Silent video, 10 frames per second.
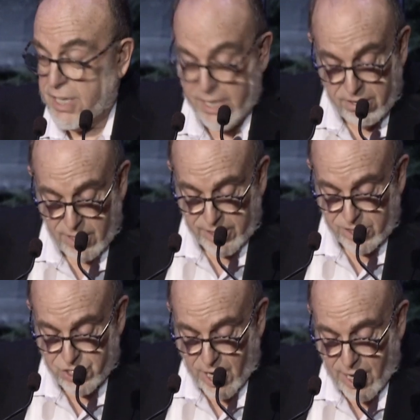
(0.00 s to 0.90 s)
a year on
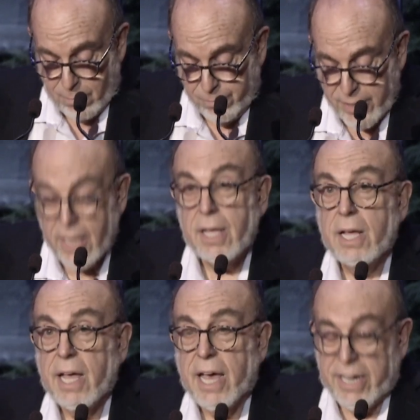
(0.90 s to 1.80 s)
the job,
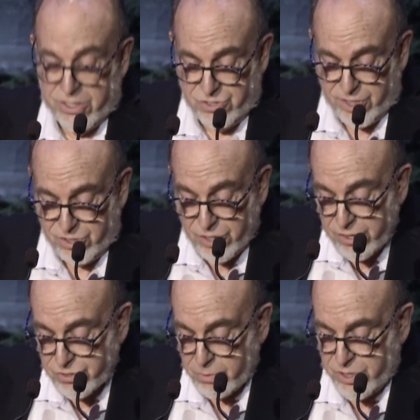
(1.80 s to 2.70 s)
and his
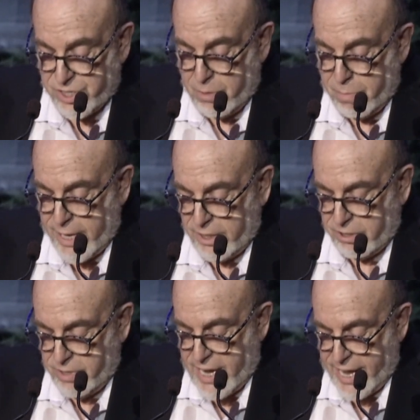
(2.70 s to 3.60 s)
successor was compelled
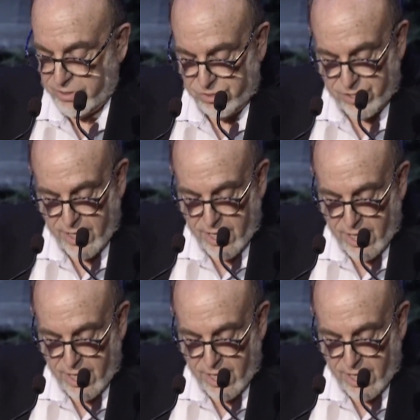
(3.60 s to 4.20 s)
to announce